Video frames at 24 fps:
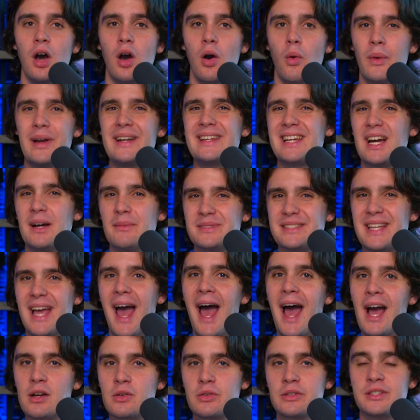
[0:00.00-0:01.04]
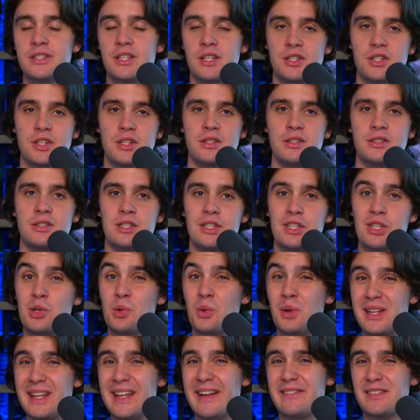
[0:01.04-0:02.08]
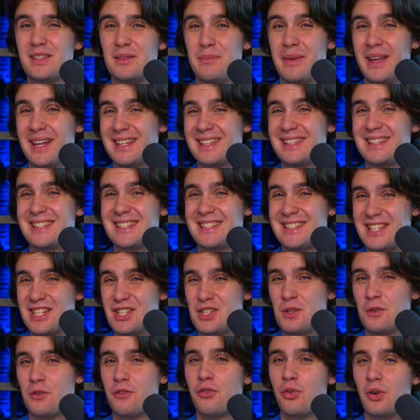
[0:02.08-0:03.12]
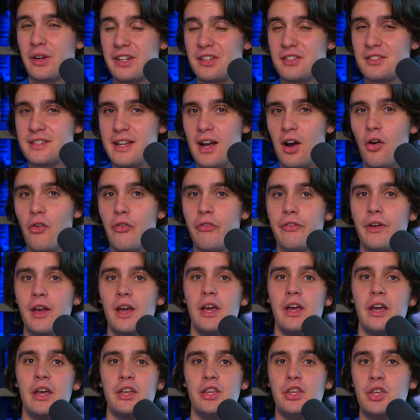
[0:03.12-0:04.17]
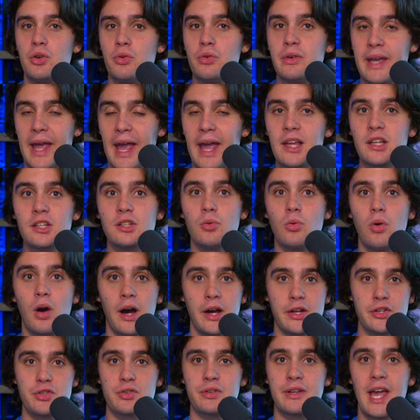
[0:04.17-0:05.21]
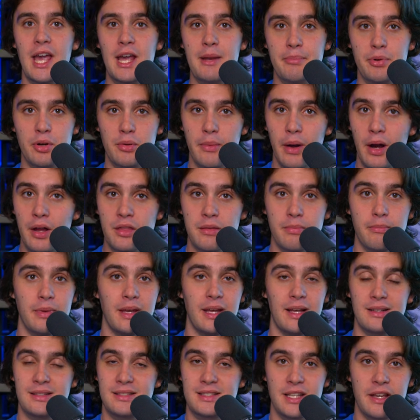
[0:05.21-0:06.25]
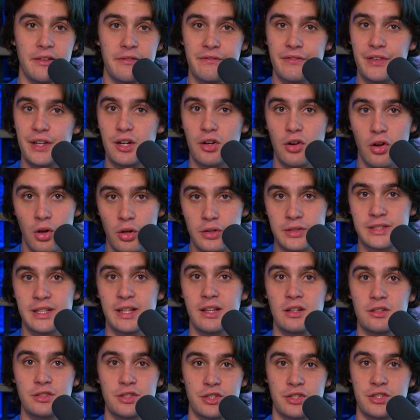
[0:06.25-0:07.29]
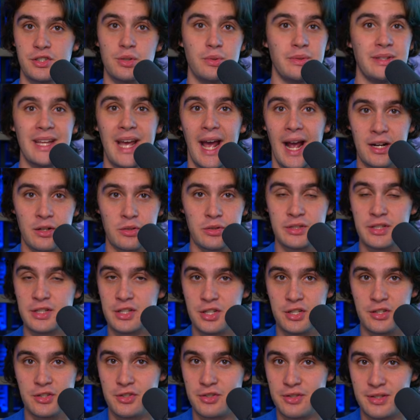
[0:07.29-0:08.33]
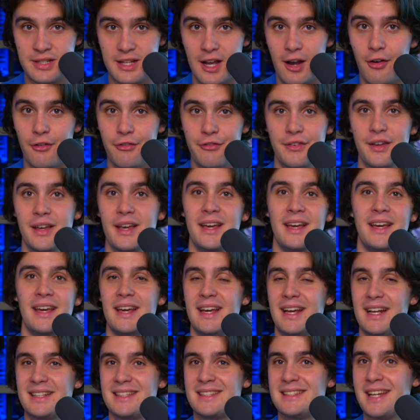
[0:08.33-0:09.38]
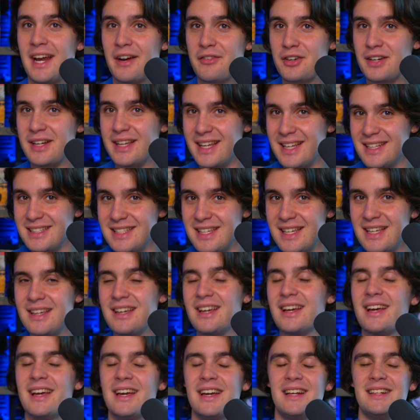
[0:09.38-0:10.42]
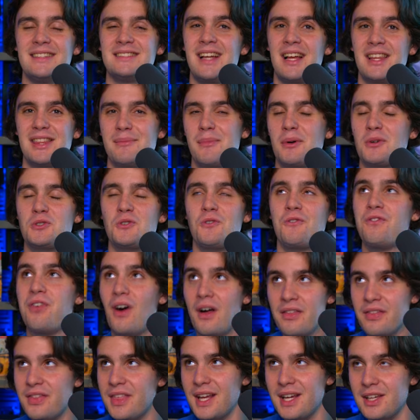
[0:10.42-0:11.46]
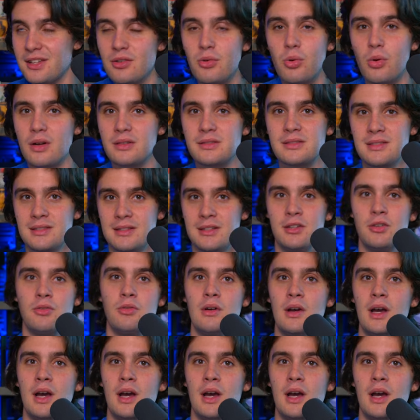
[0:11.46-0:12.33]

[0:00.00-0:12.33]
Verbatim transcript: When it comes to acquisitions, you really have to make a decision for yourself. You can do 100K per month and be a 7-figure wholesaler just doing the acquisitions yourself. It's never easy. It's not the most fun thing in the world to do.